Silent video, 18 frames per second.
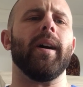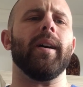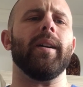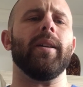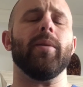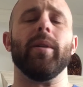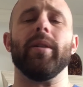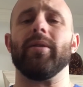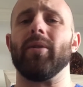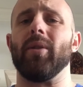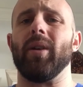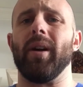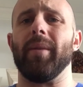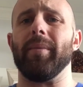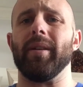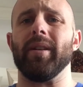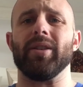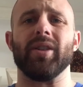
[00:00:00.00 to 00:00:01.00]
anyway, so
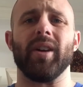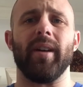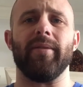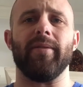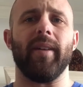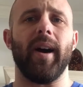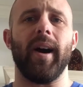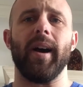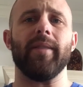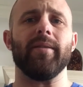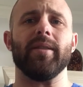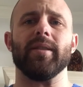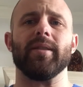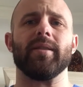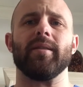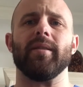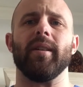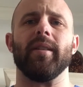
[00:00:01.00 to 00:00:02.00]
I'm gonna try 5.
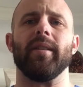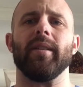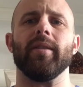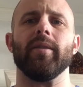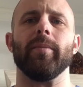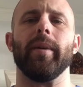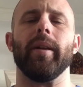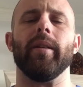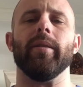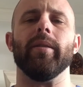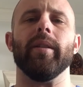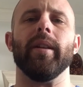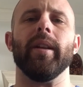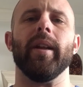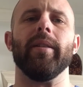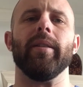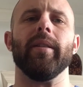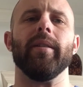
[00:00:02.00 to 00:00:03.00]
Just I think it's better than
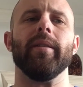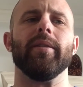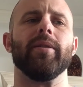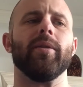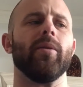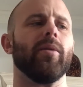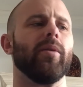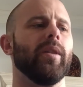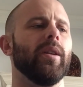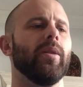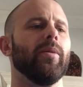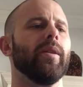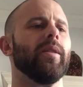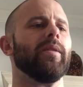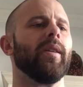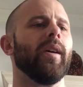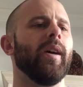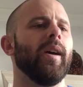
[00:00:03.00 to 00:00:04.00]
nothing. So,
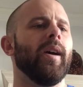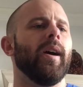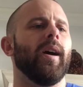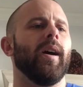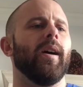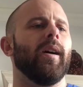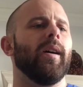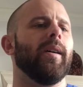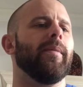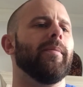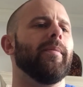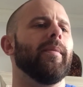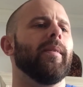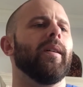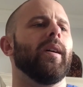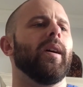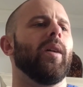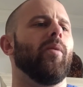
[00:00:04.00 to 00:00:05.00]
anyways, I
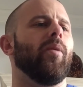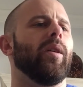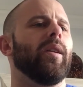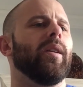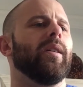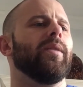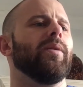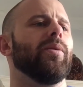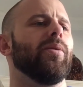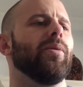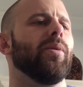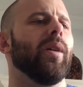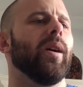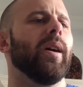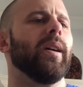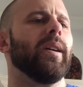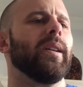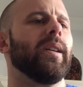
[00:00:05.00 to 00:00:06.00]
wanted
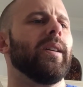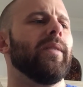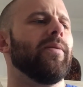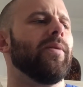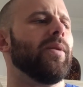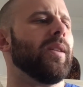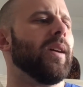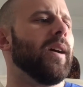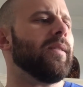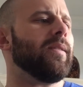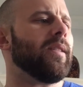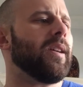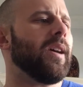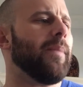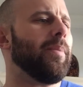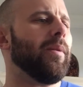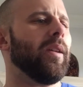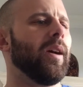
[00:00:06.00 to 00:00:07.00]
to give you guys a
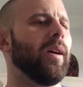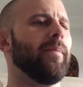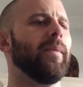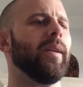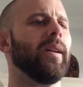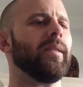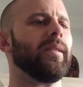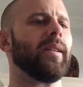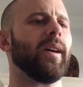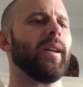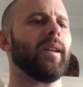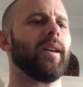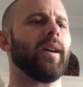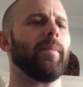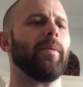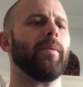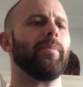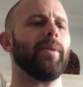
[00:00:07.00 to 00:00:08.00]
couple updates. I got a
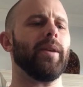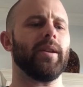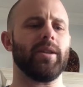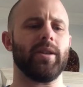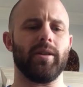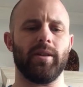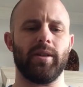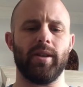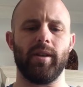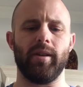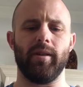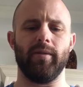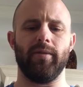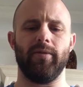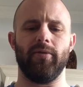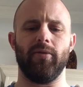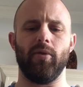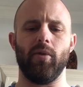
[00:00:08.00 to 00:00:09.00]
couple pictures here
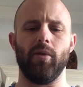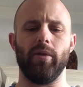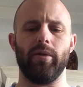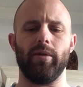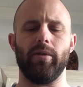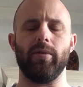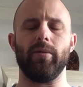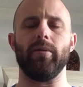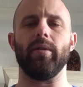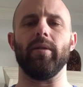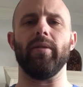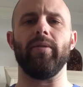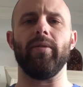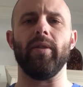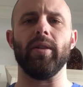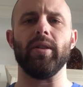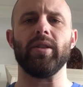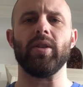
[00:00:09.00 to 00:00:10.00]
for you. The
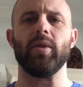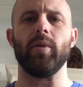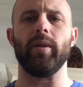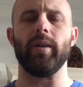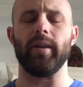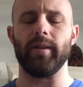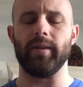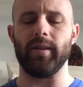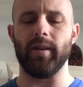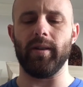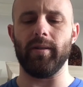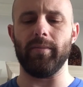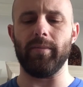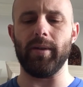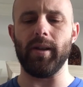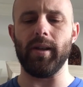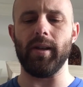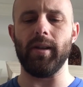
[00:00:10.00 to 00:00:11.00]
first one is gonna
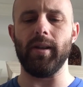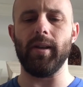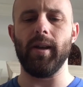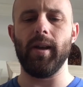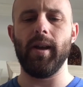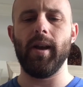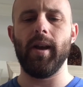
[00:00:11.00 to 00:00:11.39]
be